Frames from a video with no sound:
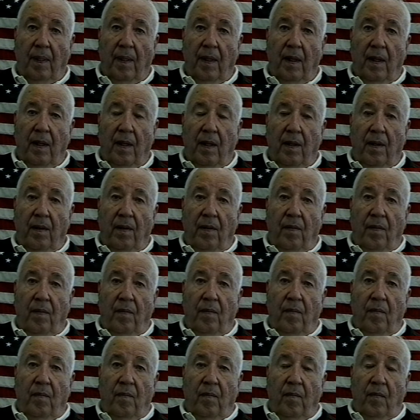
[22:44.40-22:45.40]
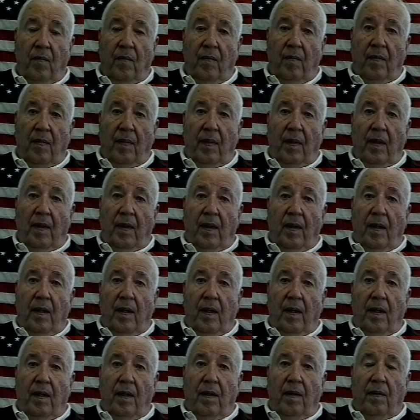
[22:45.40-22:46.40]
uh,
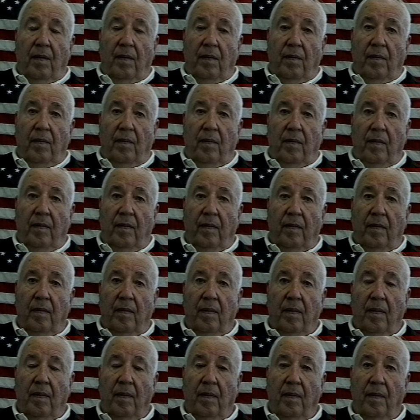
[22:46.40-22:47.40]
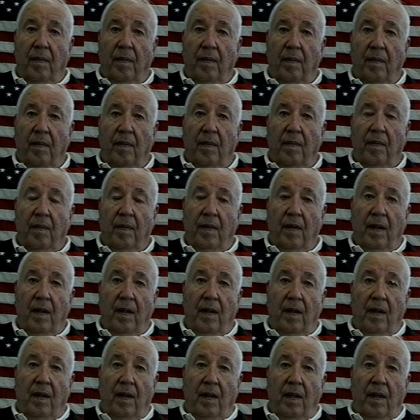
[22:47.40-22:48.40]
guarding prisoners, German prisoners,
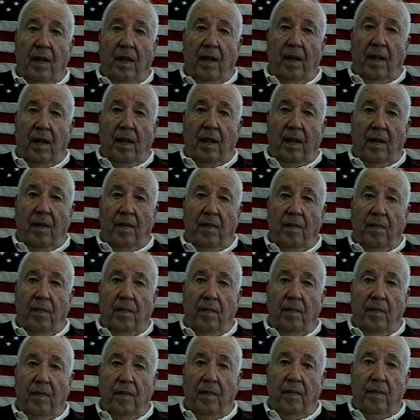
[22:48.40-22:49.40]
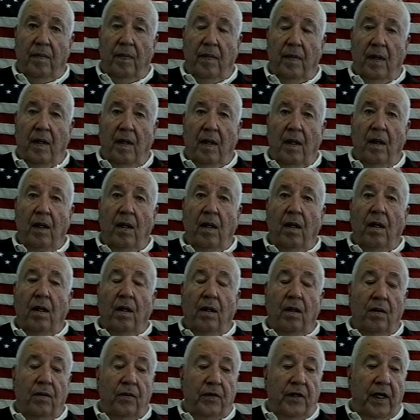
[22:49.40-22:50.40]
and what came next?
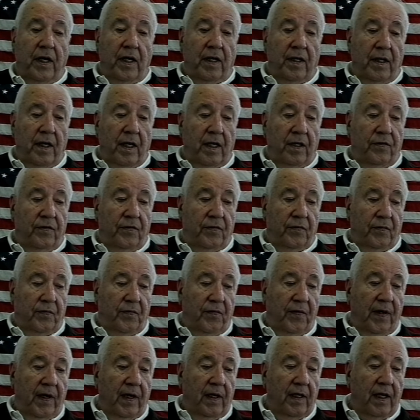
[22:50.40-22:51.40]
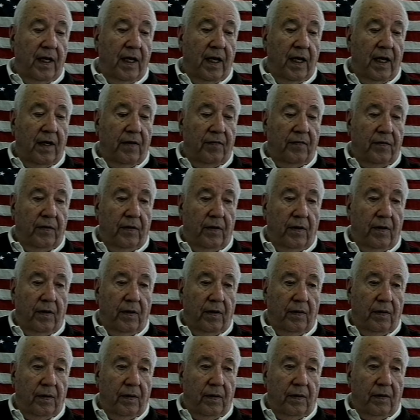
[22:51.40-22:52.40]
Okay, next, finally,
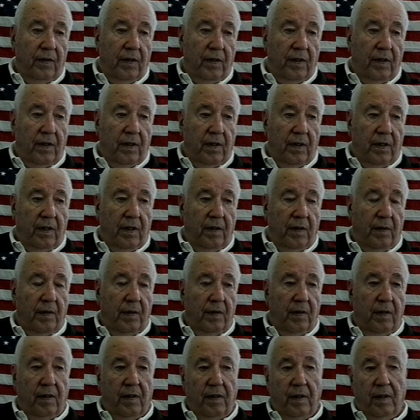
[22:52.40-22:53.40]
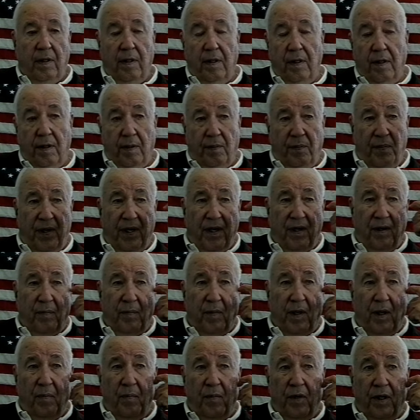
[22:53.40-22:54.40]
after uh, about
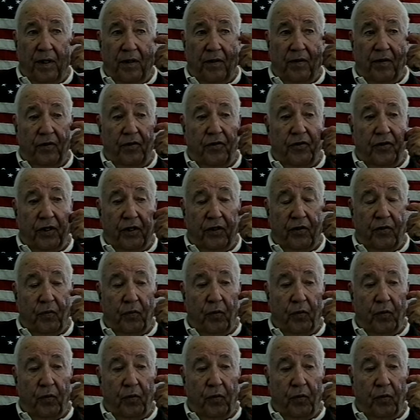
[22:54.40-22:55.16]
a month or six